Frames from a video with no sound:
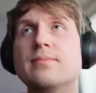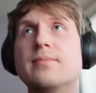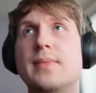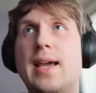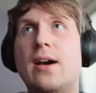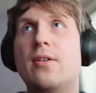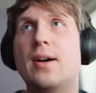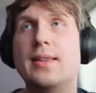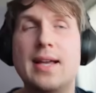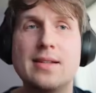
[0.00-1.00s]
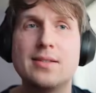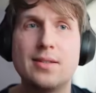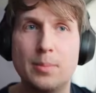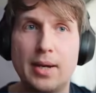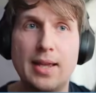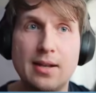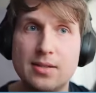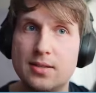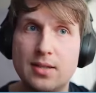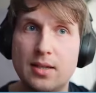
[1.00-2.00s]
Now, unless somebody
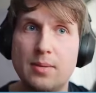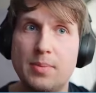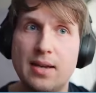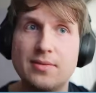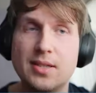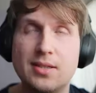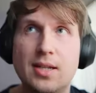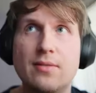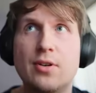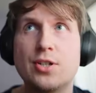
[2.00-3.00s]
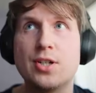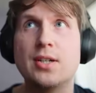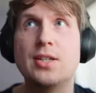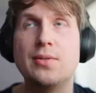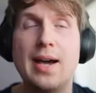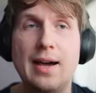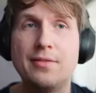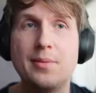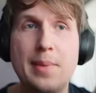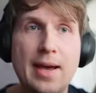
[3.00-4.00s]
else has done the BF16 version, you
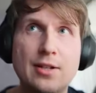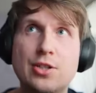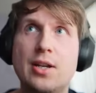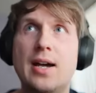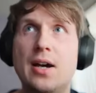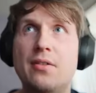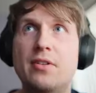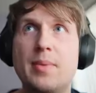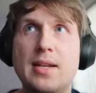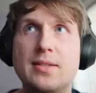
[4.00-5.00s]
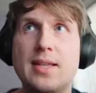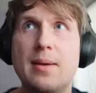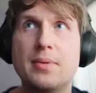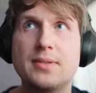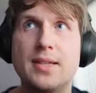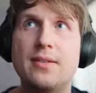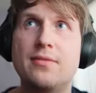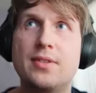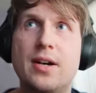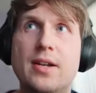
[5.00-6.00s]
have to match however many samples they've
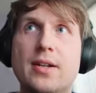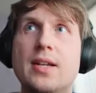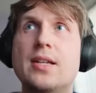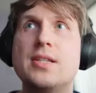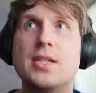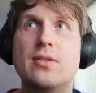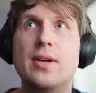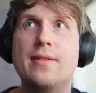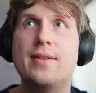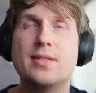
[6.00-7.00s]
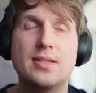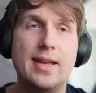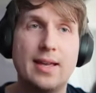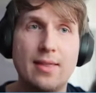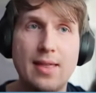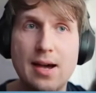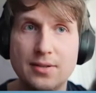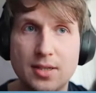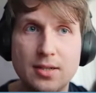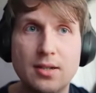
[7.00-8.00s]
done. So if it's like
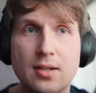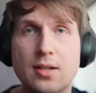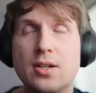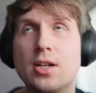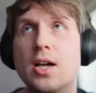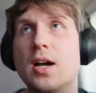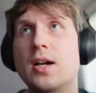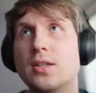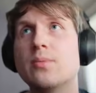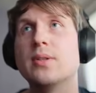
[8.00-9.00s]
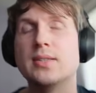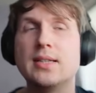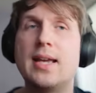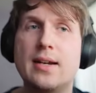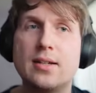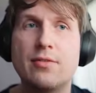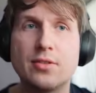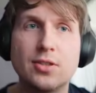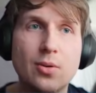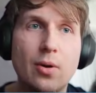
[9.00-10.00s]
1,000, you will get a
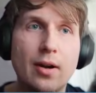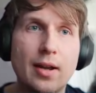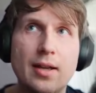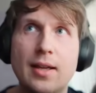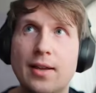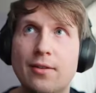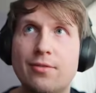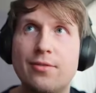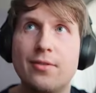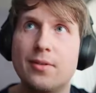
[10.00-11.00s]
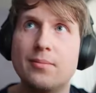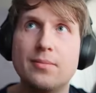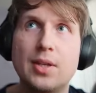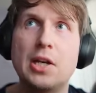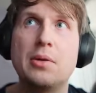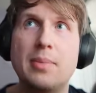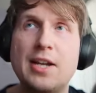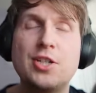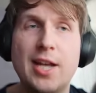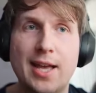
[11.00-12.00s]
different score. If,
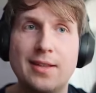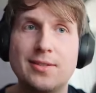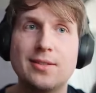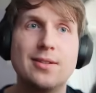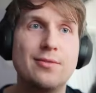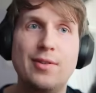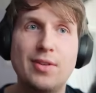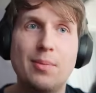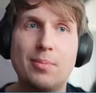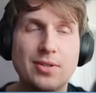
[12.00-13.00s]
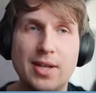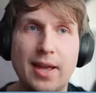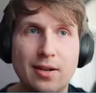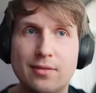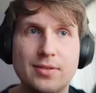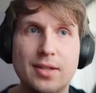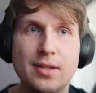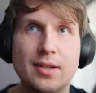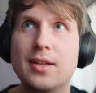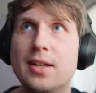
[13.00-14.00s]
by chance, 50% of
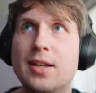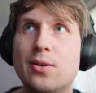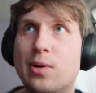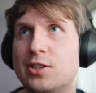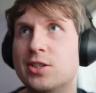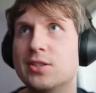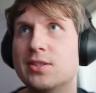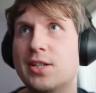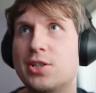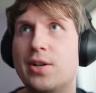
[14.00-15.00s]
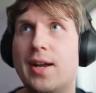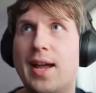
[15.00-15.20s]
the questions that you're